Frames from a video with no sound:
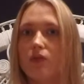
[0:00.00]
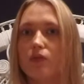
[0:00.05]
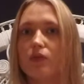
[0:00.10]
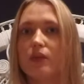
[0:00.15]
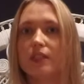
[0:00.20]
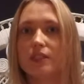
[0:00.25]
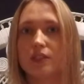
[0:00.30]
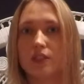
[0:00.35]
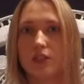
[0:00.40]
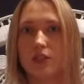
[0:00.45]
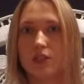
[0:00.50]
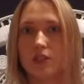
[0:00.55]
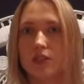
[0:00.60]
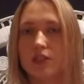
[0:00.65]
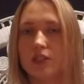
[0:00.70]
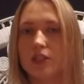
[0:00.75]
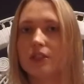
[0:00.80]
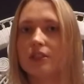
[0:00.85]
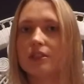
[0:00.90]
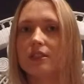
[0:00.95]

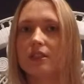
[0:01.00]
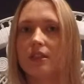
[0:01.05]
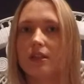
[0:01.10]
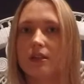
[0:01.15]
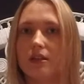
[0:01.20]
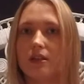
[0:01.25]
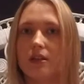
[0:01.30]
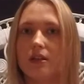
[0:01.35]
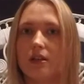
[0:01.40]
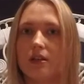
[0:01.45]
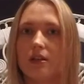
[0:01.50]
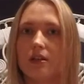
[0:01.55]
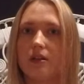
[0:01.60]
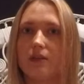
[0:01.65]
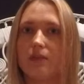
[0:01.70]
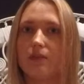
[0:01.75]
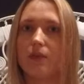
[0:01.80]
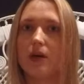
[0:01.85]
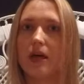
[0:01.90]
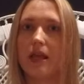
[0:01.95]
research
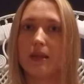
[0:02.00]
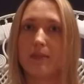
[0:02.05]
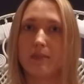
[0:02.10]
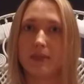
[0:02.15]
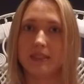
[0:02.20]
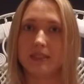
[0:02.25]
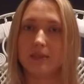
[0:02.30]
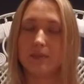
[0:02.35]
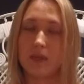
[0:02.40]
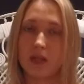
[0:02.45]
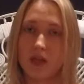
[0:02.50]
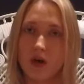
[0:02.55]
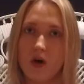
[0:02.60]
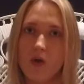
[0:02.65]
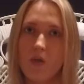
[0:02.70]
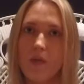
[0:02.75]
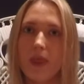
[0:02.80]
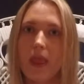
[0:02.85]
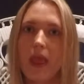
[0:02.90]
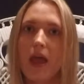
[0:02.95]
elements
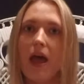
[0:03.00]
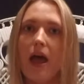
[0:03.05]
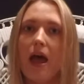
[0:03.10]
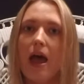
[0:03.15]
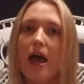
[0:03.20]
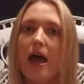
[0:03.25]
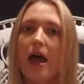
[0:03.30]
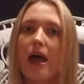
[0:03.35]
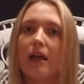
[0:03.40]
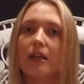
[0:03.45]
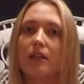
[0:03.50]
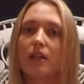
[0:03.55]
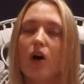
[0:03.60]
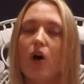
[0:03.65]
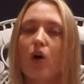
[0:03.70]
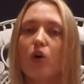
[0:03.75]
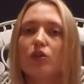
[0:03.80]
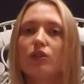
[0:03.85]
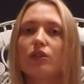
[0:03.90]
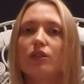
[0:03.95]
below. And
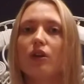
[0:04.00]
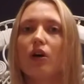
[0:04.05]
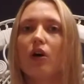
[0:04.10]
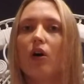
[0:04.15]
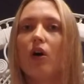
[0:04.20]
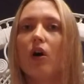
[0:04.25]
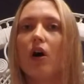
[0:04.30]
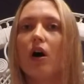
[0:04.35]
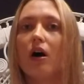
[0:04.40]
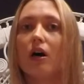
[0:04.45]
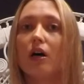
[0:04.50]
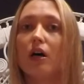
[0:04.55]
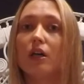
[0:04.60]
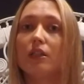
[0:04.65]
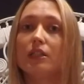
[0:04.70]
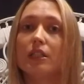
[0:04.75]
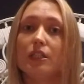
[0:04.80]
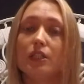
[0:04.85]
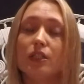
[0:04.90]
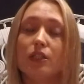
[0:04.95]

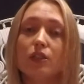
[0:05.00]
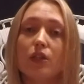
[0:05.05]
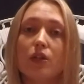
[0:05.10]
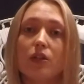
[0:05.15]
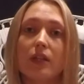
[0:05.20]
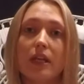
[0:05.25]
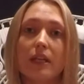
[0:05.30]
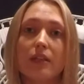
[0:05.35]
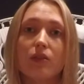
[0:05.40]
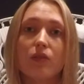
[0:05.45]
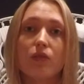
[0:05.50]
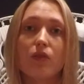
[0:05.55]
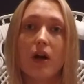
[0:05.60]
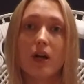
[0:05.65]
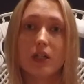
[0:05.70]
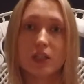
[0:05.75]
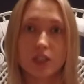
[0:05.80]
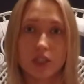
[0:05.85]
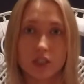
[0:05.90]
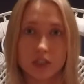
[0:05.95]
also did you know that the
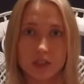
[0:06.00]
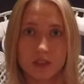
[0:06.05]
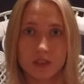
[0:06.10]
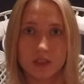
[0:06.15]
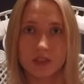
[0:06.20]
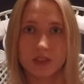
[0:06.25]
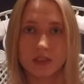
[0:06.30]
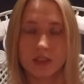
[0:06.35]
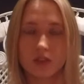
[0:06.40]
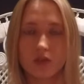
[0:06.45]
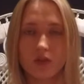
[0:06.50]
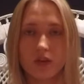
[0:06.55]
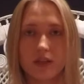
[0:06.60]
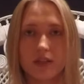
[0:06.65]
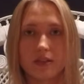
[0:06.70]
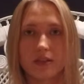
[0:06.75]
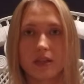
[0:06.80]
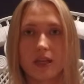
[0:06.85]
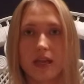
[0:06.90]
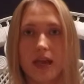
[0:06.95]
Russians
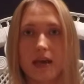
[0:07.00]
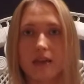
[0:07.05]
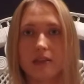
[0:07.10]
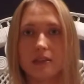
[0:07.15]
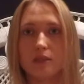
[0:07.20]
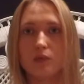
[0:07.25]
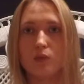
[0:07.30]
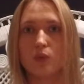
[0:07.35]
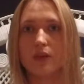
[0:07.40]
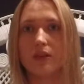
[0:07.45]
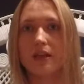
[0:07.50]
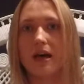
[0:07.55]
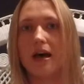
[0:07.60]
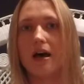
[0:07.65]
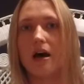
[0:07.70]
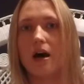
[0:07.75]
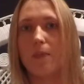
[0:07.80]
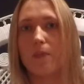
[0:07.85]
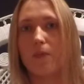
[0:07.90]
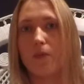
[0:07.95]
greet the guests with
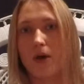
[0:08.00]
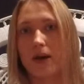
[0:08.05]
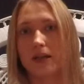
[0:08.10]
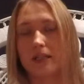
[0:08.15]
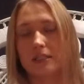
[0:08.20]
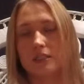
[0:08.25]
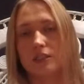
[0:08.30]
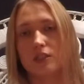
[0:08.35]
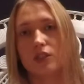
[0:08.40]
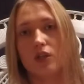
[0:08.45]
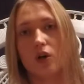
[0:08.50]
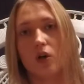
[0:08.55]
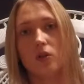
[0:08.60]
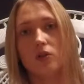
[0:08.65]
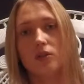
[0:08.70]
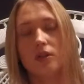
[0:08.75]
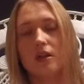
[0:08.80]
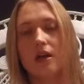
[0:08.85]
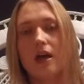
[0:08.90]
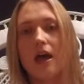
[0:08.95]
bread and
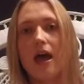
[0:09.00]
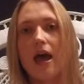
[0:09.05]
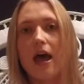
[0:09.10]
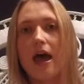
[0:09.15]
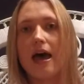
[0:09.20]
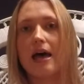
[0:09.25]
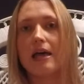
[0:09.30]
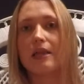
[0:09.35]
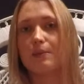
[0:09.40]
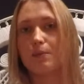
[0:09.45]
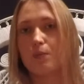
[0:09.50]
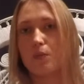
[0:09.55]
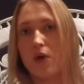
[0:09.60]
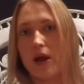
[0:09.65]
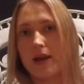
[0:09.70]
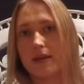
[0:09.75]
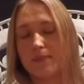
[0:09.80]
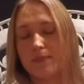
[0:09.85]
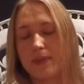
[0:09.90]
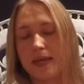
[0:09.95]
salt? And
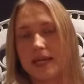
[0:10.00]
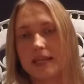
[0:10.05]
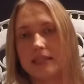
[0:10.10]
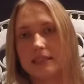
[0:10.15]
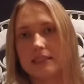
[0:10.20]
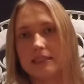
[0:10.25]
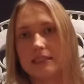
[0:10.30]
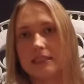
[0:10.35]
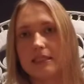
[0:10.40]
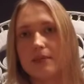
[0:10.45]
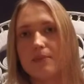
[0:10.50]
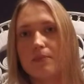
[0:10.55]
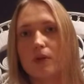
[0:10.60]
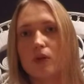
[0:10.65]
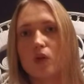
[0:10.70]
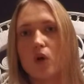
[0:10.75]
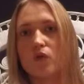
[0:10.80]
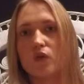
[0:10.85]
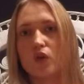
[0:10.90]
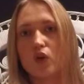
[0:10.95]
bread being the
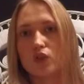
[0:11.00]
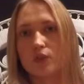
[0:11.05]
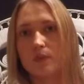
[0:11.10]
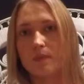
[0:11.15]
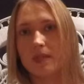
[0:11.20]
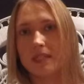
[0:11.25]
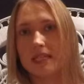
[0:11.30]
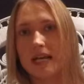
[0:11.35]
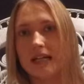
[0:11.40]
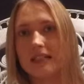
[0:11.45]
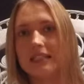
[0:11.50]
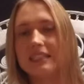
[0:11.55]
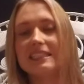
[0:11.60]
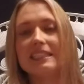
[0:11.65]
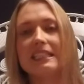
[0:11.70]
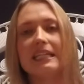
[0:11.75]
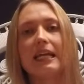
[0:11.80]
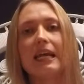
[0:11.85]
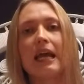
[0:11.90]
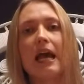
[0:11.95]
symbol of
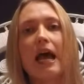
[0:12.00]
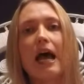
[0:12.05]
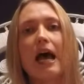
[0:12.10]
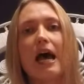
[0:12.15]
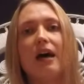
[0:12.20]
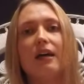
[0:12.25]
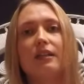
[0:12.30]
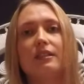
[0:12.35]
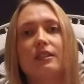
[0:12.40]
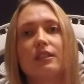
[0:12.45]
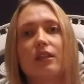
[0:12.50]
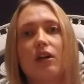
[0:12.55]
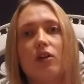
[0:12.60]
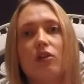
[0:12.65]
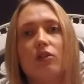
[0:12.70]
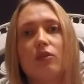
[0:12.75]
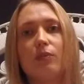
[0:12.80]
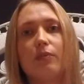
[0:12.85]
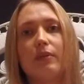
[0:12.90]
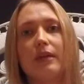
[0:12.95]
hospitality and
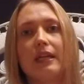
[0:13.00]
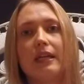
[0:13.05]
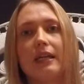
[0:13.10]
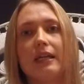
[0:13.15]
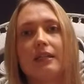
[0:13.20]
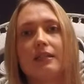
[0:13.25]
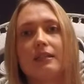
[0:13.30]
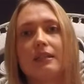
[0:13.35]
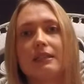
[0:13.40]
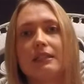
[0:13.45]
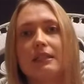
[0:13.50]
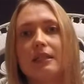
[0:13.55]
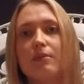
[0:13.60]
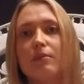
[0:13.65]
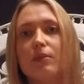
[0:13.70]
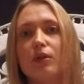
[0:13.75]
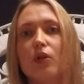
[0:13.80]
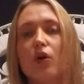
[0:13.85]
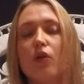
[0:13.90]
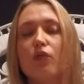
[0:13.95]
salt being the
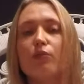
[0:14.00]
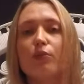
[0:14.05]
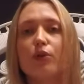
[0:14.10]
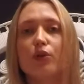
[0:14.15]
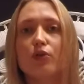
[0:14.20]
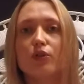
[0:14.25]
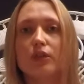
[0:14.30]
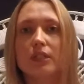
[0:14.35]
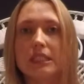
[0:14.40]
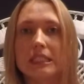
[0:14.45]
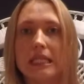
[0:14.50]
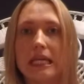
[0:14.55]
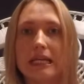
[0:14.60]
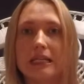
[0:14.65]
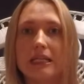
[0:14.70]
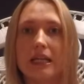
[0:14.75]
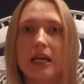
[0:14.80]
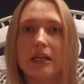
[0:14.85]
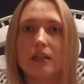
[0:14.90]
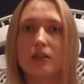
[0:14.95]
symbol of purity,
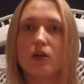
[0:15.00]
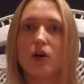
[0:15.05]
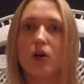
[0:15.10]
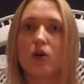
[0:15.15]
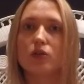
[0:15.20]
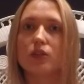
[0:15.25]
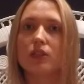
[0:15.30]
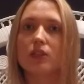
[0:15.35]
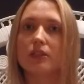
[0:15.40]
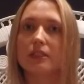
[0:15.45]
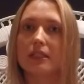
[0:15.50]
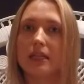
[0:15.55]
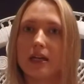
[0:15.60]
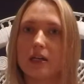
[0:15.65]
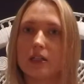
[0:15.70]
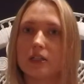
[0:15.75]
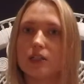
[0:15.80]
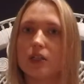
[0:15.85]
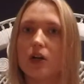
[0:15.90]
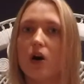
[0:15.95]
and it also
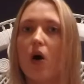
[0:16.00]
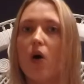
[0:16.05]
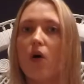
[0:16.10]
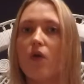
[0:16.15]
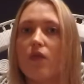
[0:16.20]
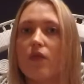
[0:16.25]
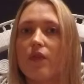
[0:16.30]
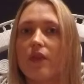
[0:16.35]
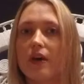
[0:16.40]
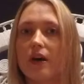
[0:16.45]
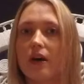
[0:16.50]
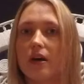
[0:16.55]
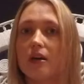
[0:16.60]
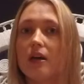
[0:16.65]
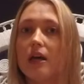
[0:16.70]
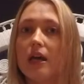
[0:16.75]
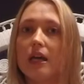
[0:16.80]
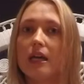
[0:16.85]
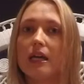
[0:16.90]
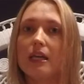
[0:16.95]
scares off the
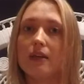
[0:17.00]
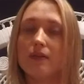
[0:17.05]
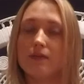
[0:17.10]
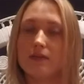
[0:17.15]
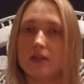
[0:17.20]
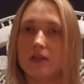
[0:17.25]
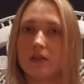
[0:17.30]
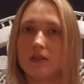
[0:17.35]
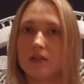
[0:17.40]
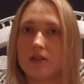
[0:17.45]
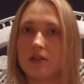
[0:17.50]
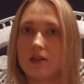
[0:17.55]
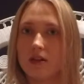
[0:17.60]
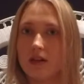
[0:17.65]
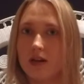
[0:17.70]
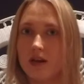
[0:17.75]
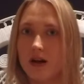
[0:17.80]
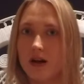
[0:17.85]
evil